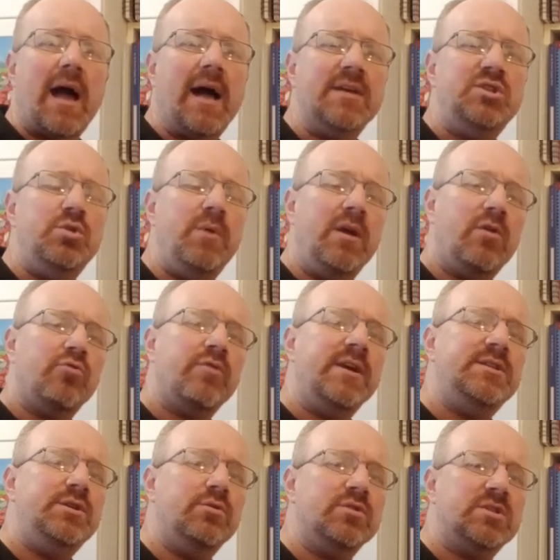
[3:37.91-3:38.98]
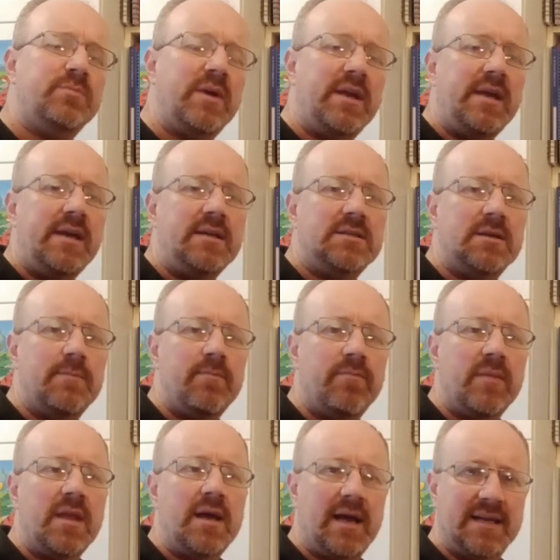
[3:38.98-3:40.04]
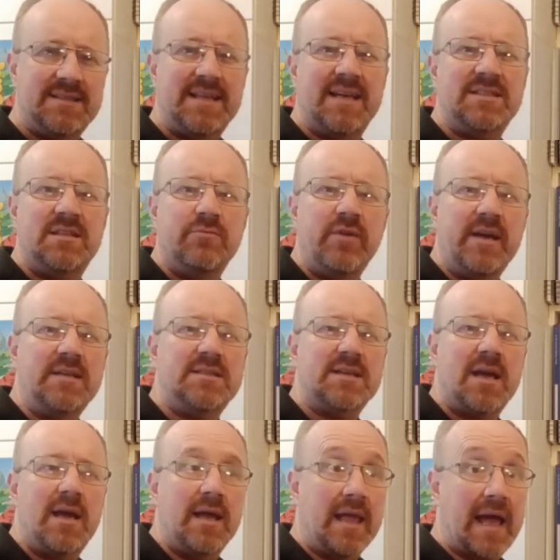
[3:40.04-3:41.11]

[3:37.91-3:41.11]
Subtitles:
As you increase your speed, assess the risk.